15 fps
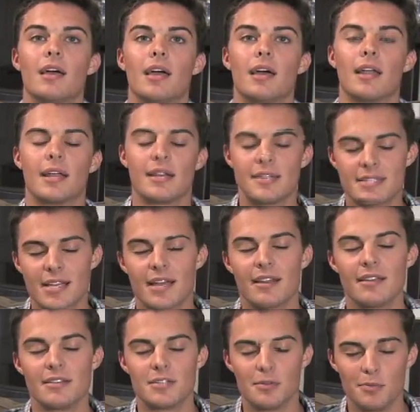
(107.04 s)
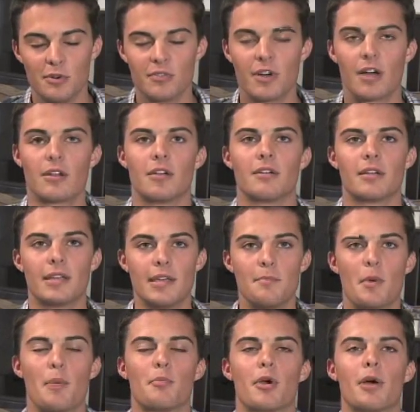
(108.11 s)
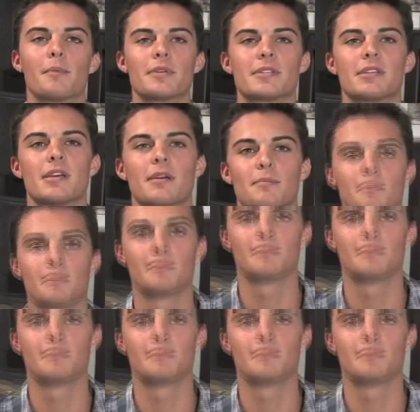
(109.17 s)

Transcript: and I decided to move out here to keep my promise to him.